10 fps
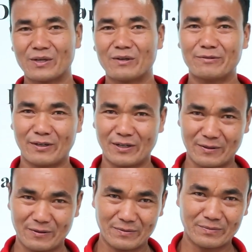
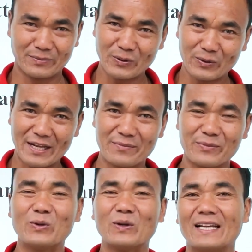for more and
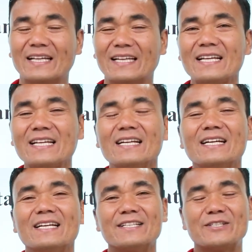more learning.
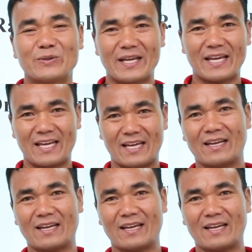Today,